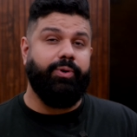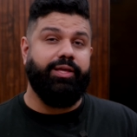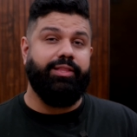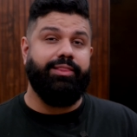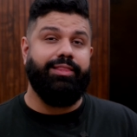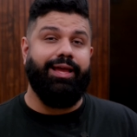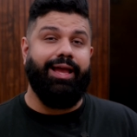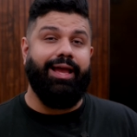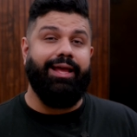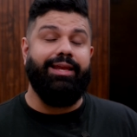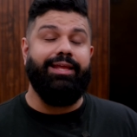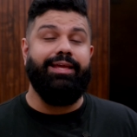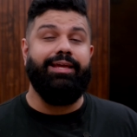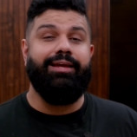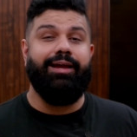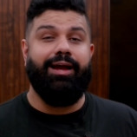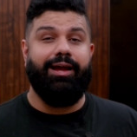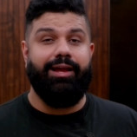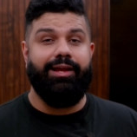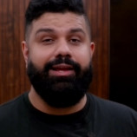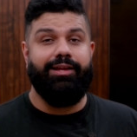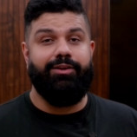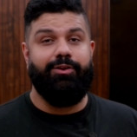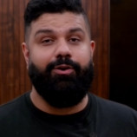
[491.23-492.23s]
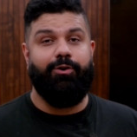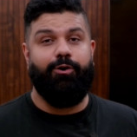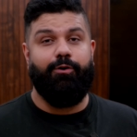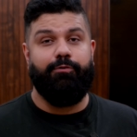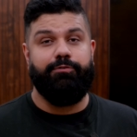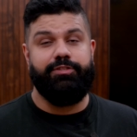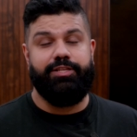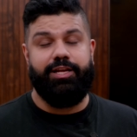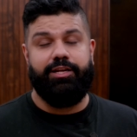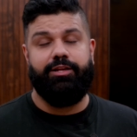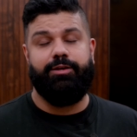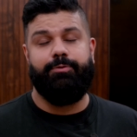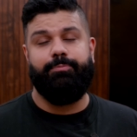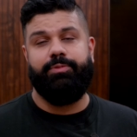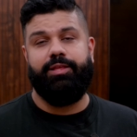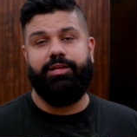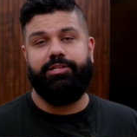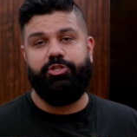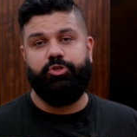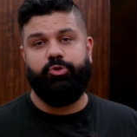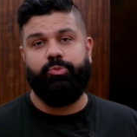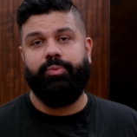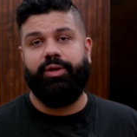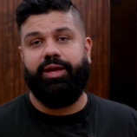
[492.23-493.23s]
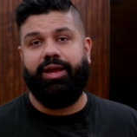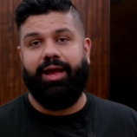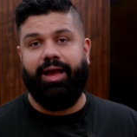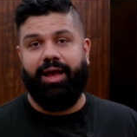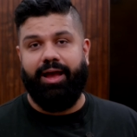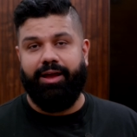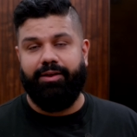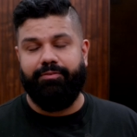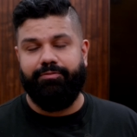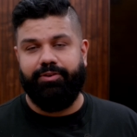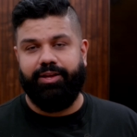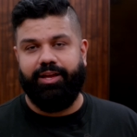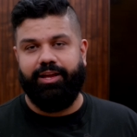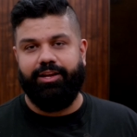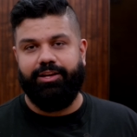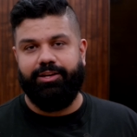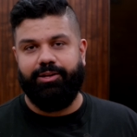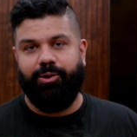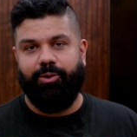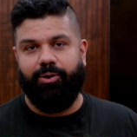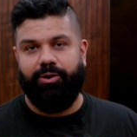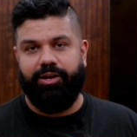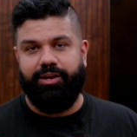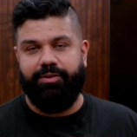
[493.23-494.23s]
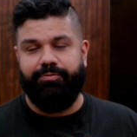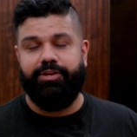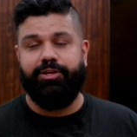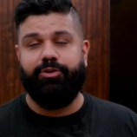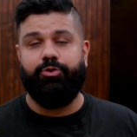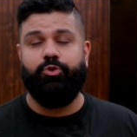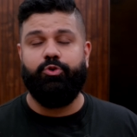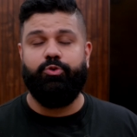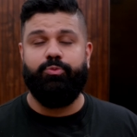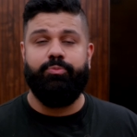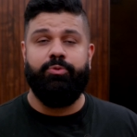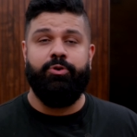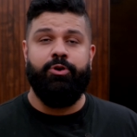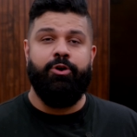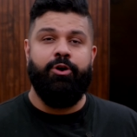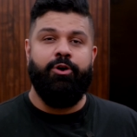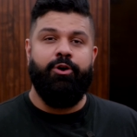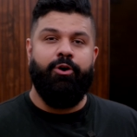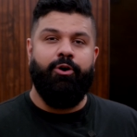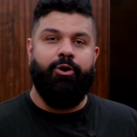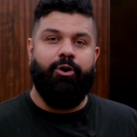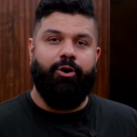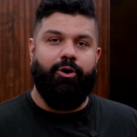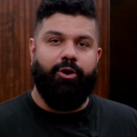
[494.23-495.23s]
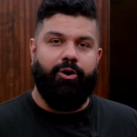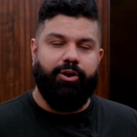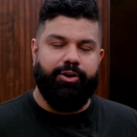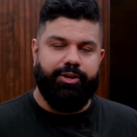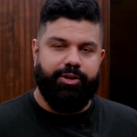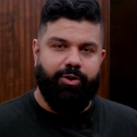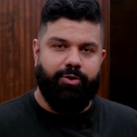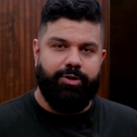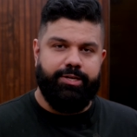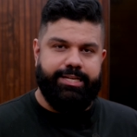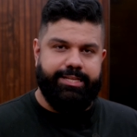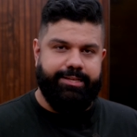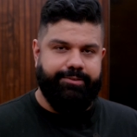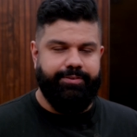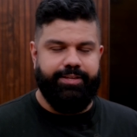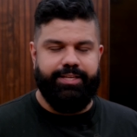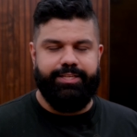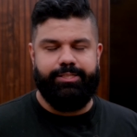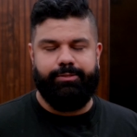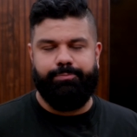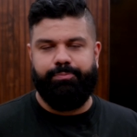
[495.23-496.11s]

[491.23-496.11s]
with any kind of setup that you may have in your living room or your TV